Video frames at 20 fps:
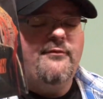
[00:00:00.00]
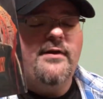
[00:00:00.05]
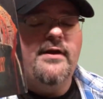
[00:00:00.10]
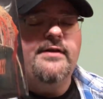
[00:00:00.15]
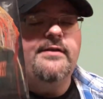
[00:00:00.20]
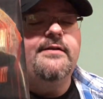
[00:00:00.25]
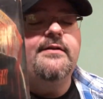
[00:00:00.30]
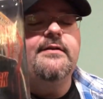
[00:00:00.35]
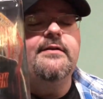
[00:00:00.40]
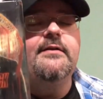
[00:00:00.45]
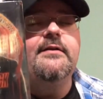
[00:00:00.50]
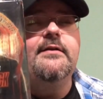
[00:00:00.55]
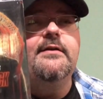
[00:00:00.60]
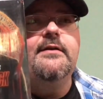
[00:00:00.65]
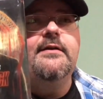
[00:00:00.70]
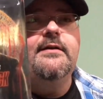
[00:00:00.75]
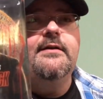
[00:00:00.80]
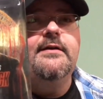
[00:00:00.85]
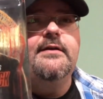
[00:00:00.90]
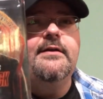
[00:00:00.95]
front,
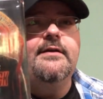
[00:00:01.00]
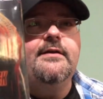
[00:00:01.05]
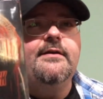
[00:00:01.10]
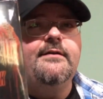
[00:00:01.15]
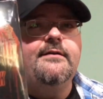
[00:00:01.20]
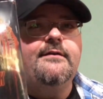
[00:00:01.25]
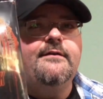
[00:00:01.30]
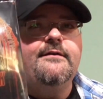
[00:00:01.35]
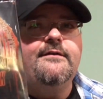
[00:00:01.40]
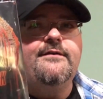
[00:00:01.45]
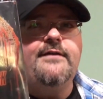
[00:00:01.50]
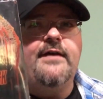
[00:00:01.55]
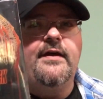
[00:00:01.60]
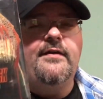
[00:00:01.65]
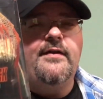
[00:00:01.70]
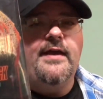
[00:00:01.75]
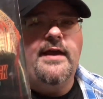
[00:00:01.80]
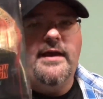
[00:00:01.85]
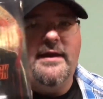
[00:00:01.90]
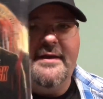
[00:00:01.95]
found
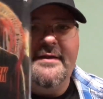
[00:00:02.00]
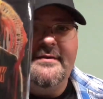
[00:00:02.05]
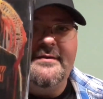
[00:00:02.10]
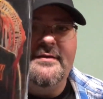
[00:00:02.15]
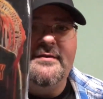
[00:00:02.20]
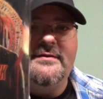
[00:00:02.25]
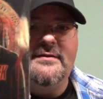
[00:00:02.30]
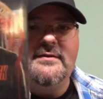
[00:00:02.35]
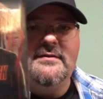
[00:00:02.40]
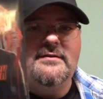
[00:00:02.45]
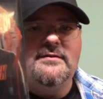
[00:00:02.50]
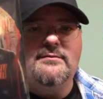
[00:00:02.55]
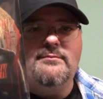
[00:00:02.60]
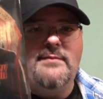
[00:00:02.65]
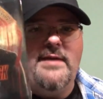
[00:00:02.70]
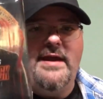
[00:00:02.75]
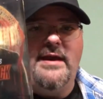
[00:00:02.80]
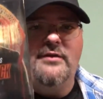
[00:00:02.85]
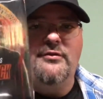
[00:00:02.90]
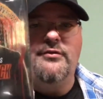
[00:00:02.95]
like an assistance
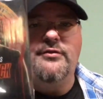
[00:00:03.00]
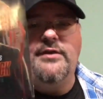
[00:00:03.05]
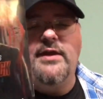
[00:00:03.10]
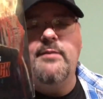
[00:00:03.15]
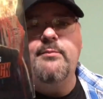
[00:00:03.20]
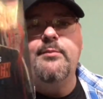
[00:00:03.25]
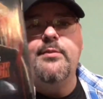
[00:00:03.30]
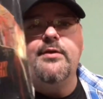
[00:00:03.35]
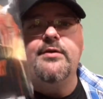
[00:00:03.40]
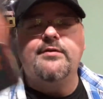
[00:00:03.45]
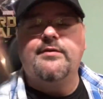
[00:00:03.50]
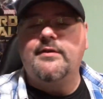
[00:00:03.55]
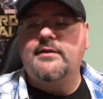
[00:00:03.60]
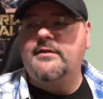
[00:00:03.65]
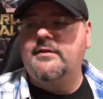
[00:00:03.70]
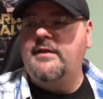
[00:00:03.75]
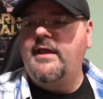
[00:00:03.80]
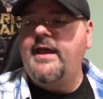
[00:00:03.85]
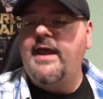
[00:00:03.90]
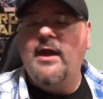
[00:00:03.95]
manager type person.
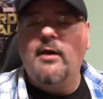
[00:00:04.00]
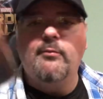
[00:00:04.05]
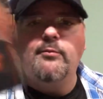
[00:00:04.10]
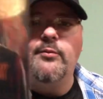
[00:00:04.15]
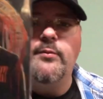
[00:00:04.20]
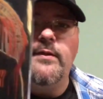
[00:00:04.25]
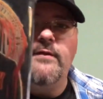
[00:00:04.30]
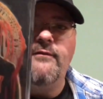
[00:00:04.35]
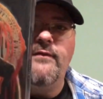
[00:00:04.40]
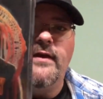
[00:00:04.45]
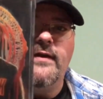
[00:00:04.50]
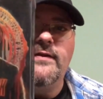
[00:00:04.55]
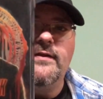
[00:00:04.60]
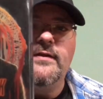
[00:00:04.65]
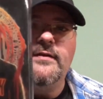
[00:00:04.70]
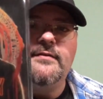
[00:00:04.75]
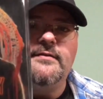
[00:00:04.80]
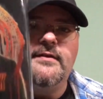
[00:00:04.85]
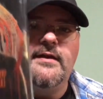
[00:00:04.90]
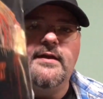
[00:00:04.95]
They helped me find
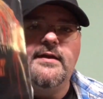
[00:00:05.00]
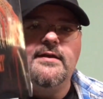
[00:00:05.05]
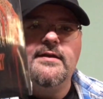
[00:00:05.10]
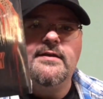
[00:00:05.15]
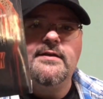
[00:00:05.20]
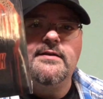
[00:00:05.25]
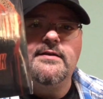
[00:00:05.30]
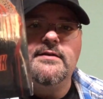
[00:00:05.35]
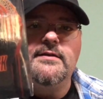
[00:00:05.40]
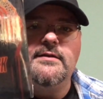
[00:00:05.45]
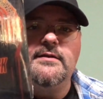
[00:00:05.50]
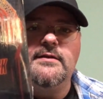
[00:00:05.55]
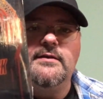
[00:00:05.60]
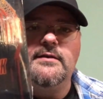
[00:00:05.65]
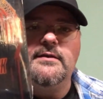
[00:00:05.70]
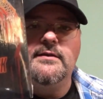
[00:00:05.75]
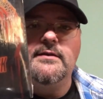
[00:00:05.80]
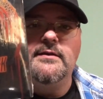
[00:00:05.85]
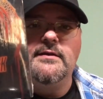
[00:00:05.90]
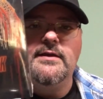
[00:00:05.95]
this and
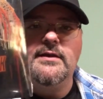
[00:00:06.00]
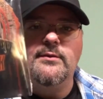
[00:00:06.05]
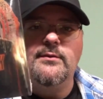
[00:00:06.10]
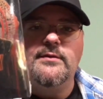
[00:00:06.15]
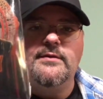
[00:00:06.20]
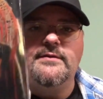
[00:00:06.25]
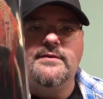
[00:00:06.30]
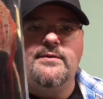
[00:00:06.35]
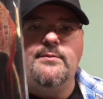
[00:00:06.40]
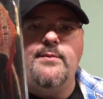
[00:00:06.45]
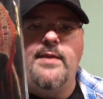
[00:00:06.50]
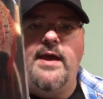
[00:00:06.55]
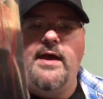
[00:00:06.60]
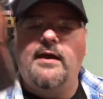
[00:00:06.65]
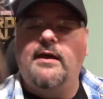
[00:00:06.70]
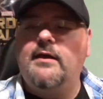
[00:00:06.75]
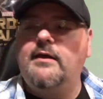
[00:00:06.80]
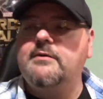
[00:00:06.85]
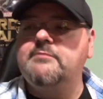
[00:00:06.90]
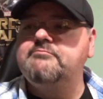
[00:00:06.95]
it was in
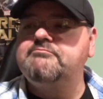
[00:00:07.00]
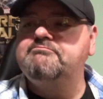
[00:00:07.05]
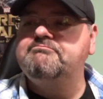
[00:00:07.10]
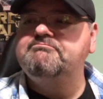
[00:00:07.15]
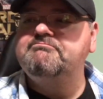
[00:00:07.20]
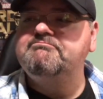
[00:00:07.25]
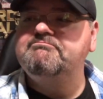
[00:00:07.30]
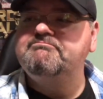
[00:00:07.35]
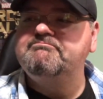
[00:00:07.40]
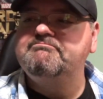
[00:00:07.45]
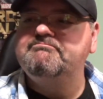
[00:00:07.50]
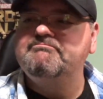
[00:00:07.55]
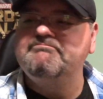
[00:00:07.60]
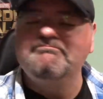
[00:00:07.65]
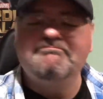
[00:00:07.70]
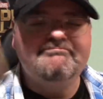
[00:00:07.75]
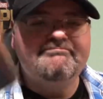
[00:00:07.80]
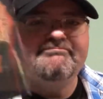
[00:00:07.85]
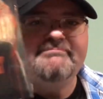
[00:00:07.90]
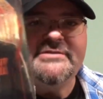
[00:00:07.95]
back.
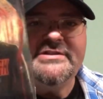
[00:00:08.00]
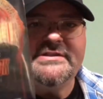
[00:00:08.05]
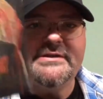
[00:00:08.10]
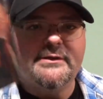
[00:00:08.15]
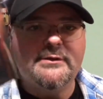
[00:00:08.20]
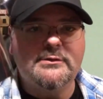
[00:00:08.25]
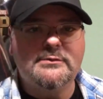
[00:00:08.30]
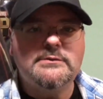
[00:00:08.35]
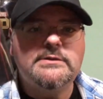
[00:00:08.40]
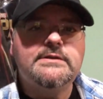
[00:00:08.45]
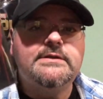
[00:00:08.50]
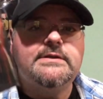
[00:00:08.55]
So